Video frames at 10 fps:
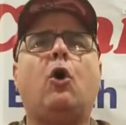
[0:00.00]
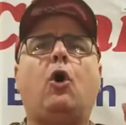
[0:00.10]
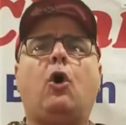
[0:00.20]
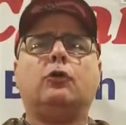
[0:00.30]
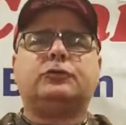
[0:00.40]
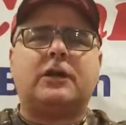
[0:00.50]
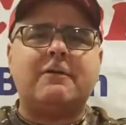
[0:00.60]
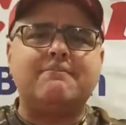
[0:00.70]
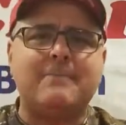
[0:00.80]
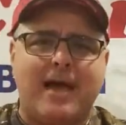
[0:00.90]
Who's going
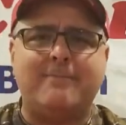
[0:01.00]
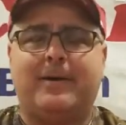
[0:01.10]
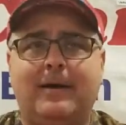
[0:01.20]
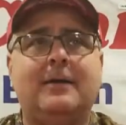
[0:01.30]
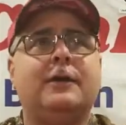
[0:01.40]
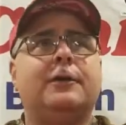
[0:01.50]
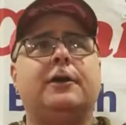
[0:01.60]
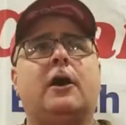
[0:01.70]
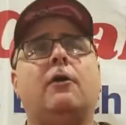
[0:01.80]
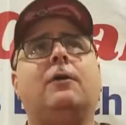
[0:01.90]
to remember, you
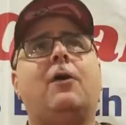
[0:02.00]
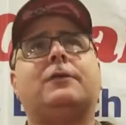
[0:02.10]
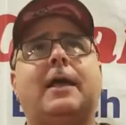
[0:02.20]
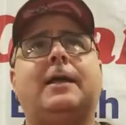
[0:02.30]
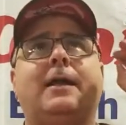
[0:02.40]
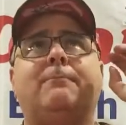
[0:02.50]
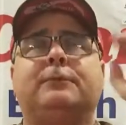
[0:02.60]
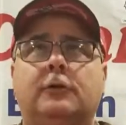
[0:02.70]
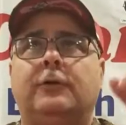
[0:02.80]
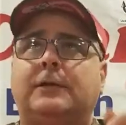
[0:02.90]
know, okay, got a
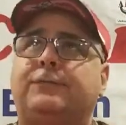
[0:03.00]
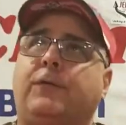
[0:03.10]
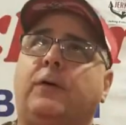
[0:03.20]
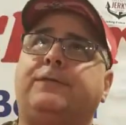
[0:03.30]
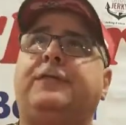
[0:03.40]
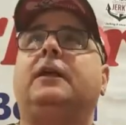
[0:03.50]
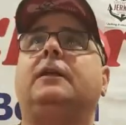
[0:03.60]
blue, that's 4 feet.